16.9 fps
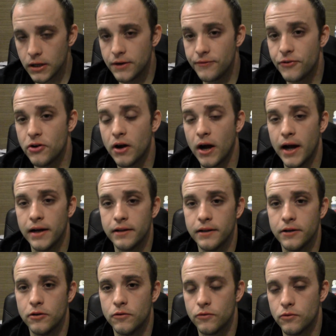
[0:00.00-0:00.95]
If you're
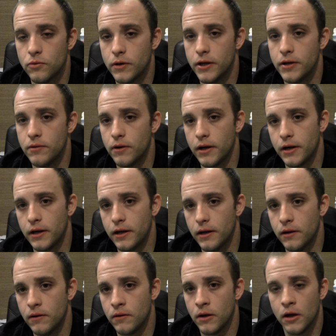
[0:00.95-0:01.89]
highly overweight right
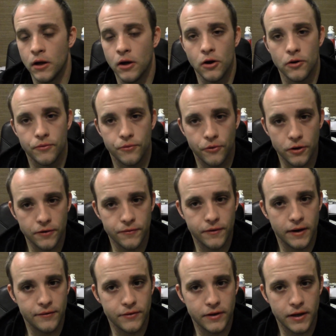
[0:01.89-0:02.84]
now,
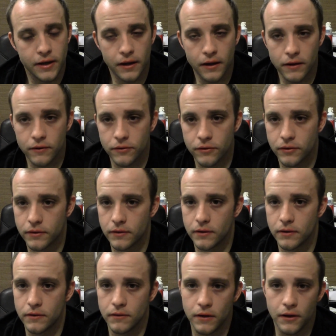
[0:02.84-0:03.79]
45 days
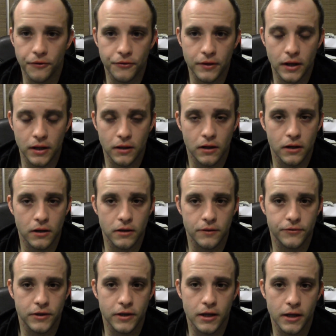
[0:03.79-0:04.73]
is not long
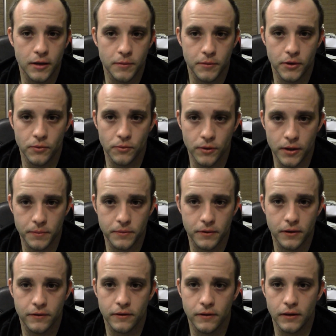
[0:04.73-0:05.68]
enough to get anybody
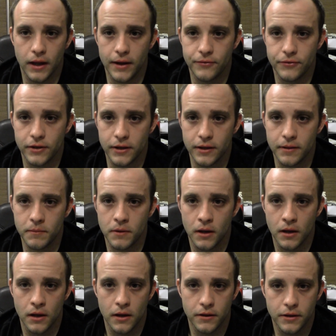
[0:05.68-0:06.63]
ripped. It's a lifetime
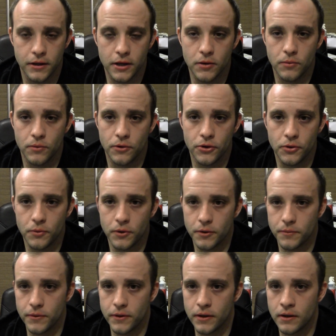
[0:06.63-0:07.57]
to get where you
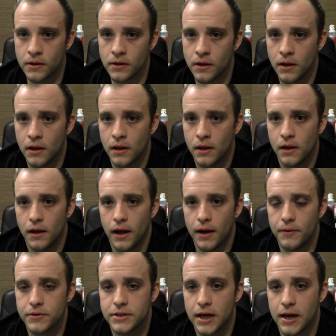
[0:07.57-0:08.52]
want to be.
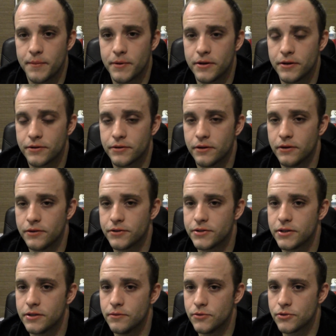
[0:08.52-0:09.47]
I was happy to start to
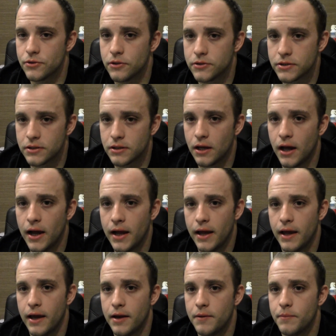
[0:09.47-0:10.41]
see the results I
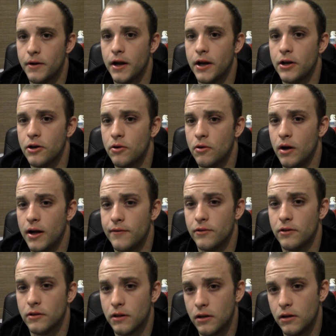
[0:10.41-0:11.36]
had, but I know I
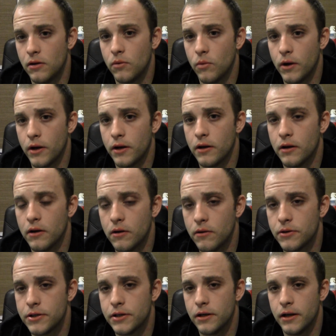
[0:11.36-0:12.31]
have a long way to
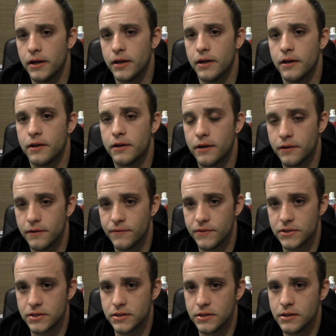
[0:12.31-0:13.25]
go till I get the
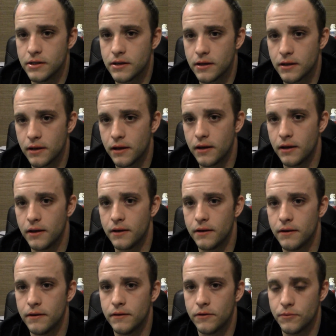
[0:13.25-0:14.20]
physique
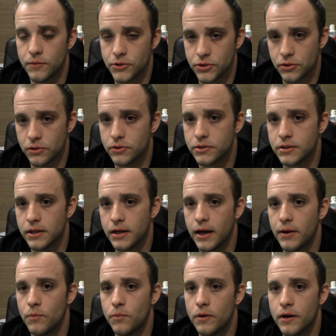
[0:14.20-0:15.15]
and the results that
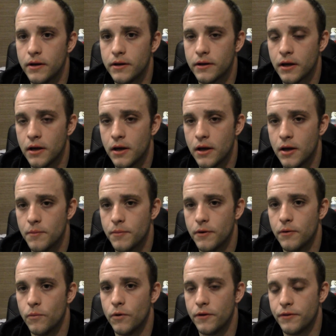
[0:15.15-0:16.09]
I want.
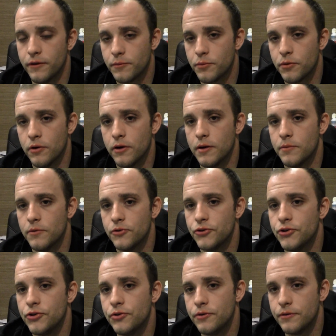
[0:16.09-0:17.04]
But what this program will
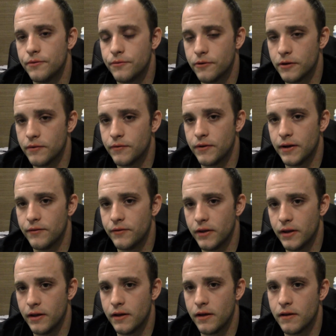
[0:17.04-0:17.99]
do in 45
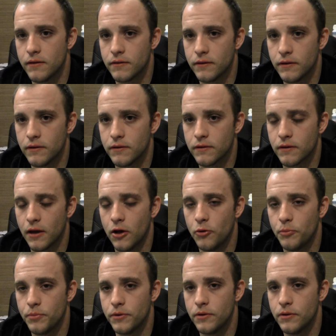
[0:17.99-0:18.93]
days is
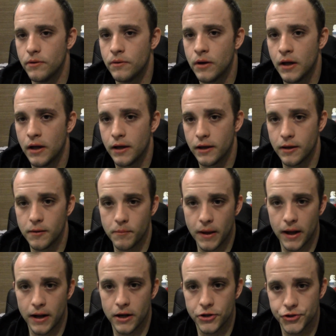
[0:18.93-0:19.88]
help you get
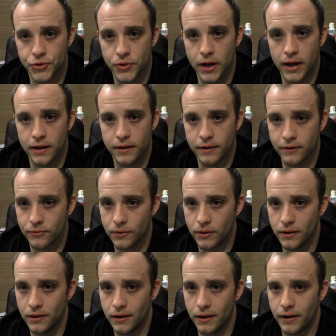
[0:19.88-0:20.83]
back on track, and that's
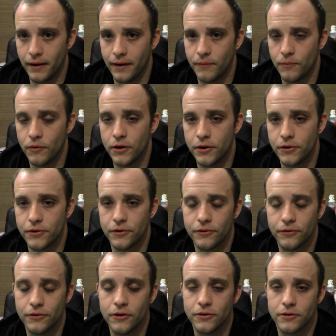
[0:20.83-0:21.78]
why I wanted
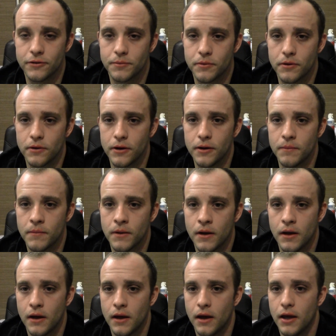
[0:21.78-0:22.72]
to start this program.
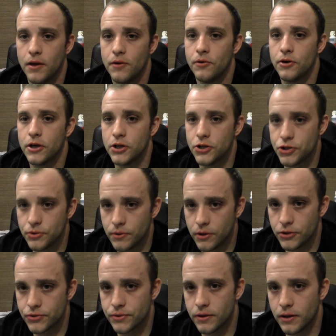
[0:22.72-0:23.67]
It'll get you
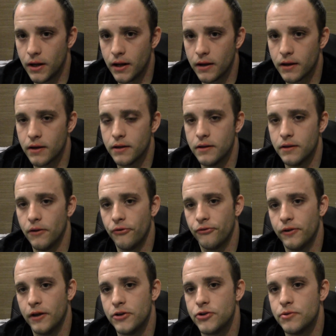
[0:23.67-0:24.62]
on track, it'll
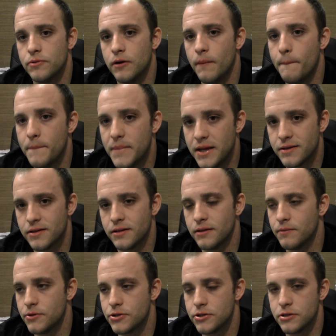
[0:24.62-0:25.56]
set you up
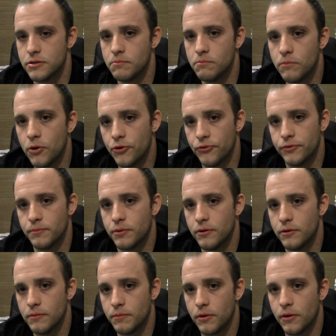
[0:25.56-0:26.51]
mentally, which is the most
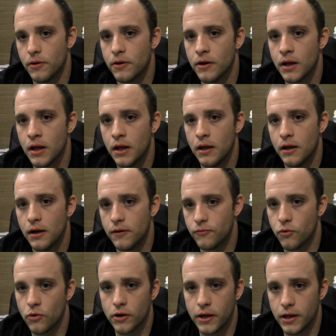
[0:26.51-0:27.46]
important part
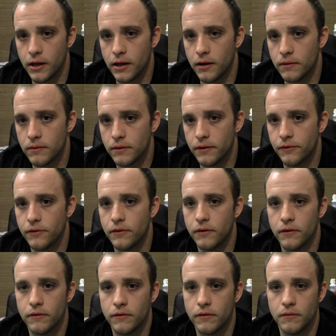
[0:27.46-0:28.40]
of working out,
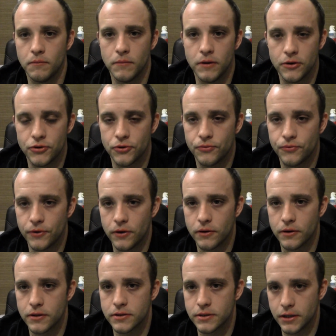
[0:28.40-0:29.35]
is the mental
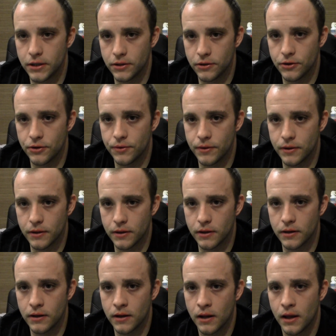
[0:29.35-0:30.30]
focus that you go in
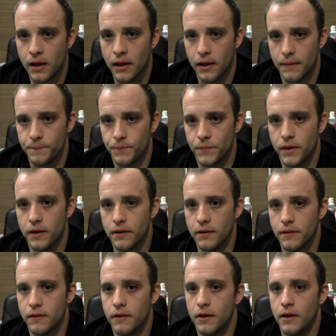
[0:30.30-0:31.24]
there.
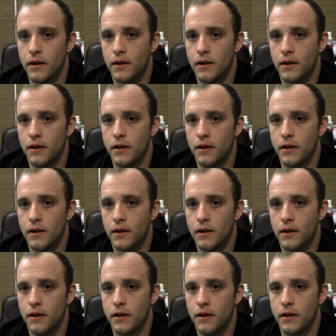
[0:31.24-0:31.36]
And